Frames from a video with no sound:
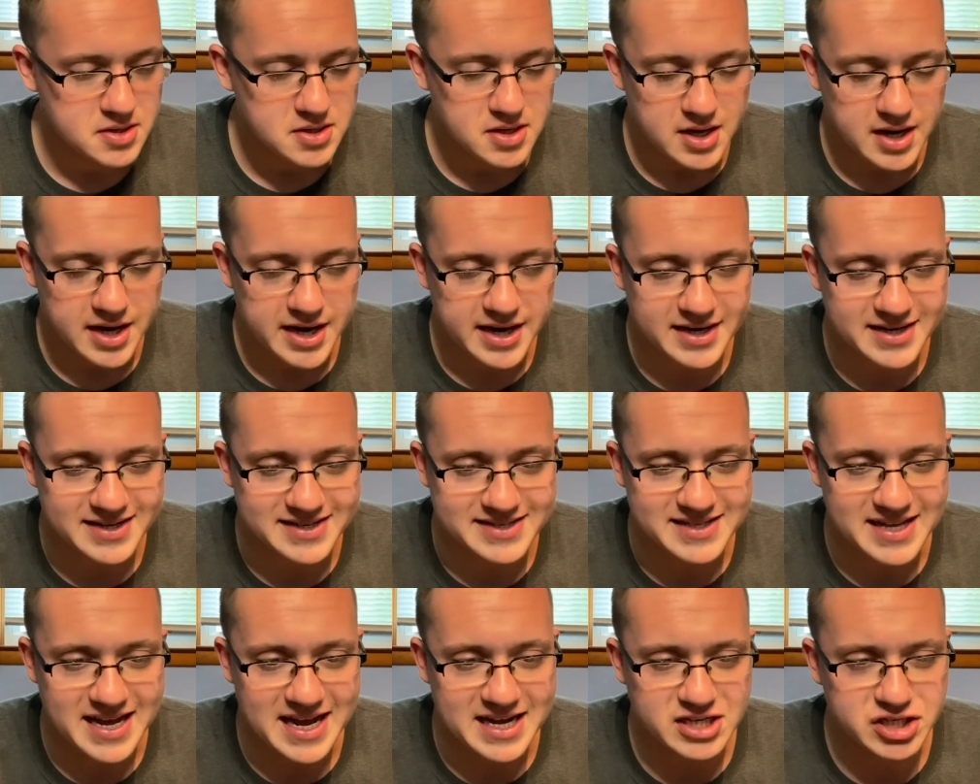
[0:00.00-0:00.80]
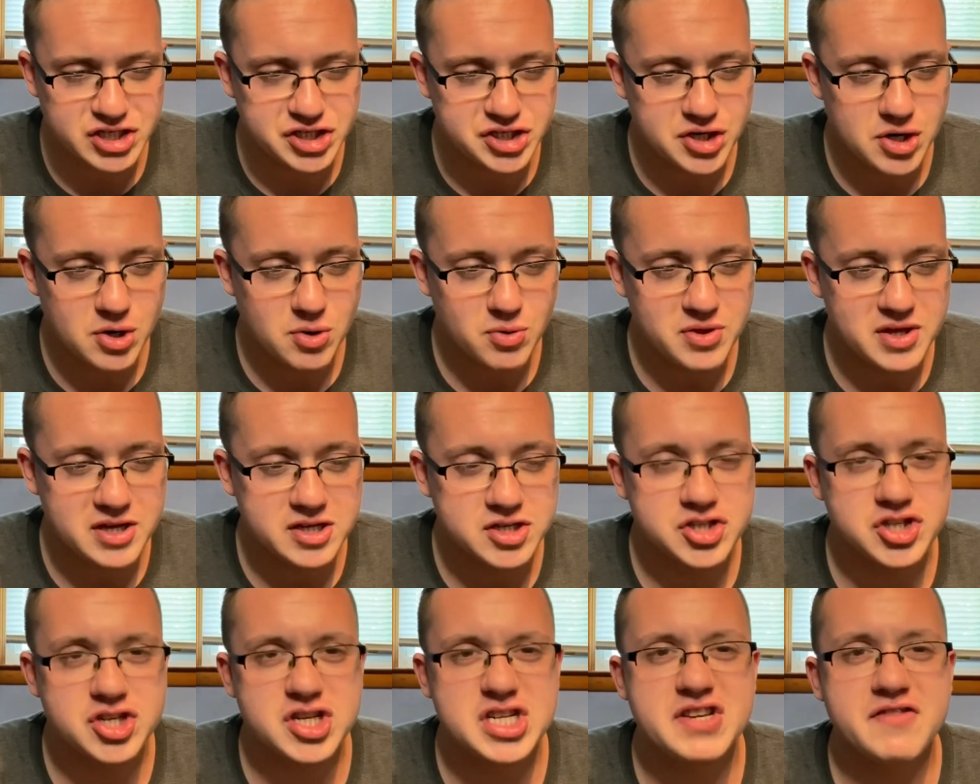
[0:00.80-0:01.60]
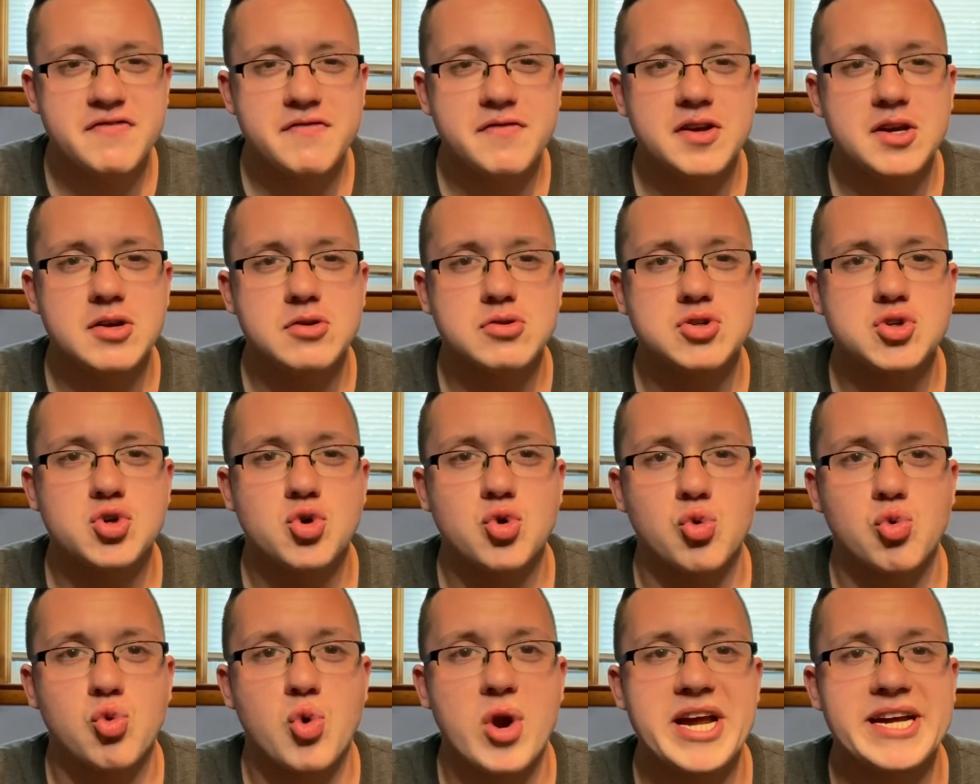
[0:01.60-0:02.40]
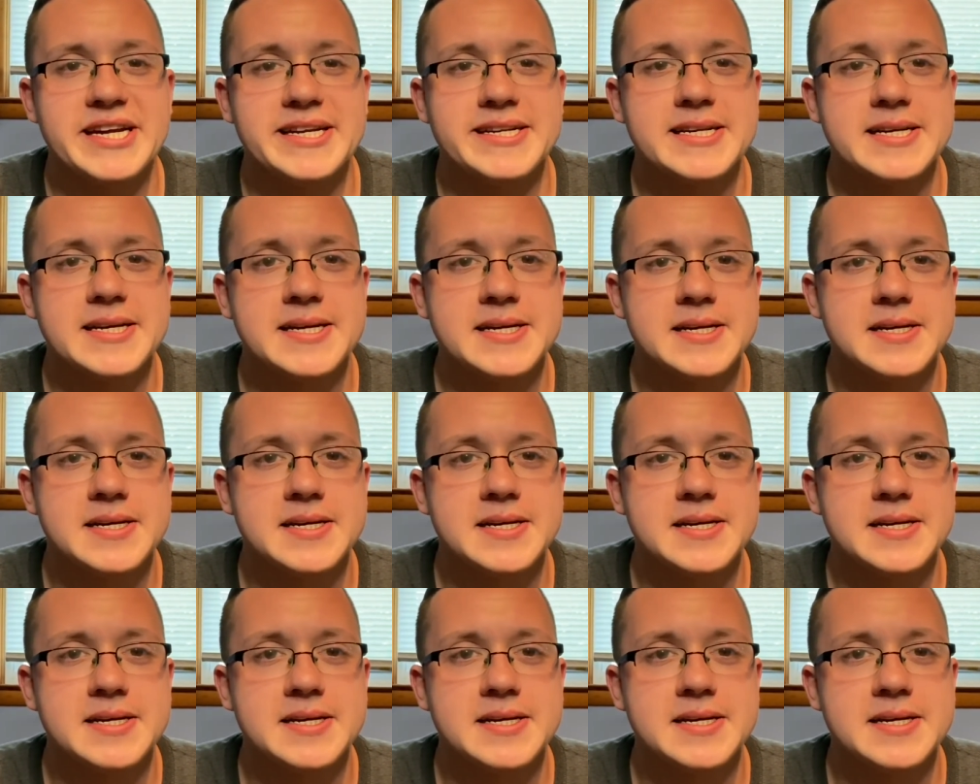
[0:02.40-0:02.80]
it is that show that just feels great.